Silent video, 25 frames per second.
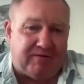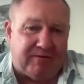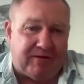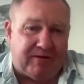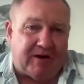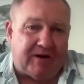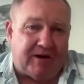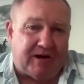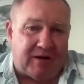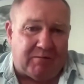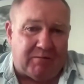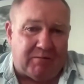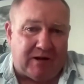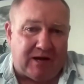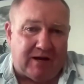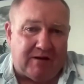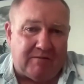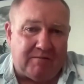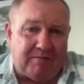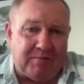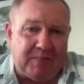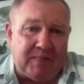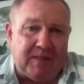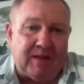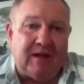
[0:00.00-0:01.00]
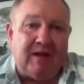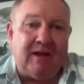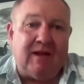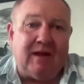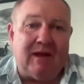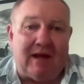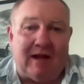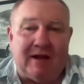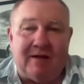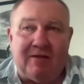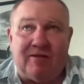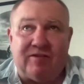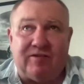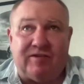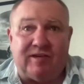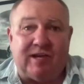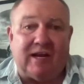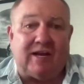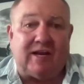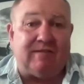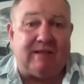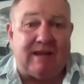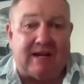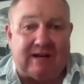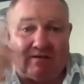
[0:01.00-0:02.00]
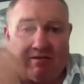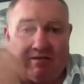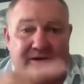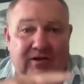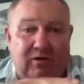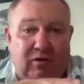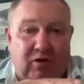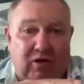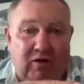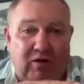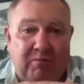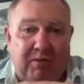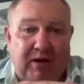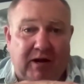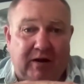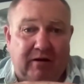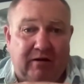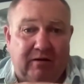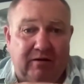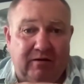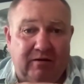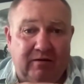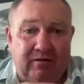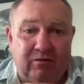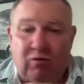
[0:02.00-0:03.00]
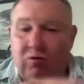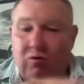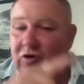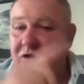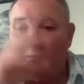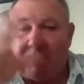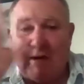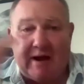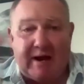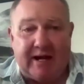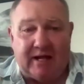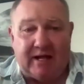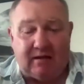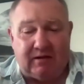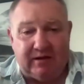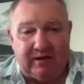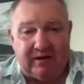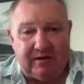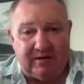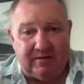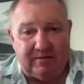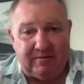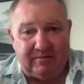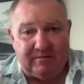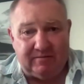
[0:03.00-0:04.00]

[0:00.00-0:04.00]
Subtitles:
and phone number and send that to Climbo automatically.